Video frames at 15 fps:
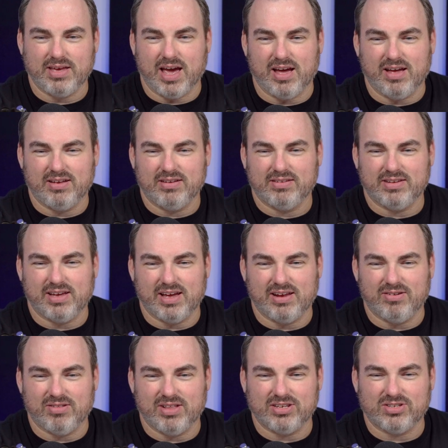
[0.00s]
Yeah. Yeah,
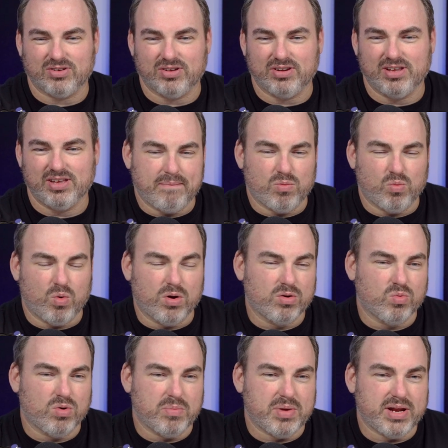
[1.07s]
no, that's good. Wonder
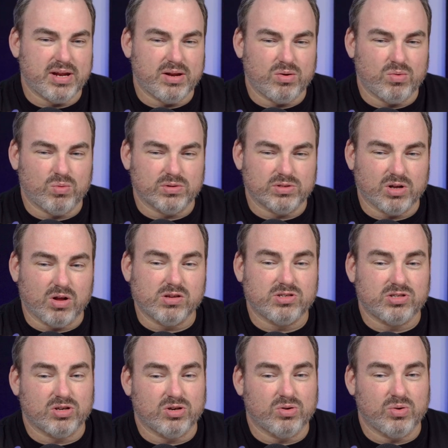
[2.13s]
Woman was
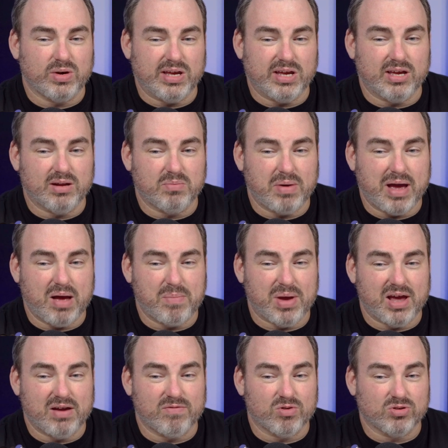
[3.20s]
also in
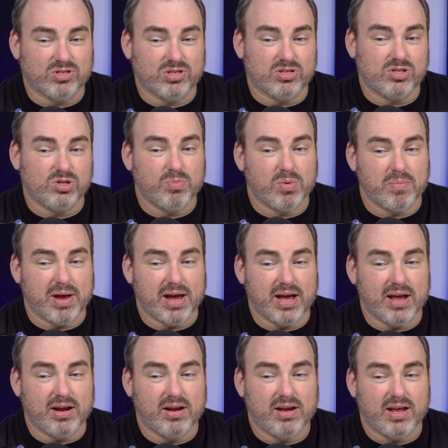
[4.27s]
Batman versus
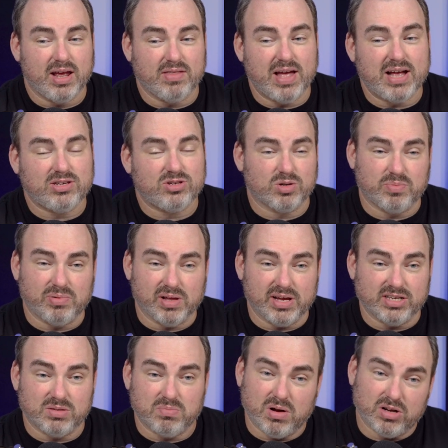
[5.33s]
Superman, and that took
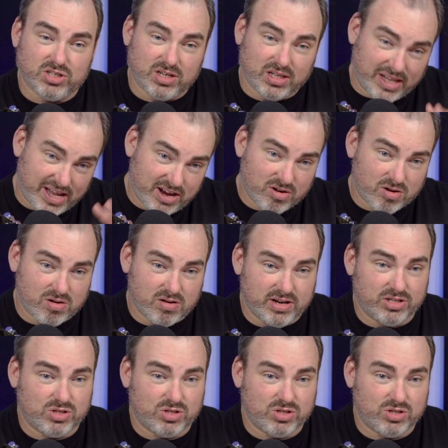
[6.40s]
place much later in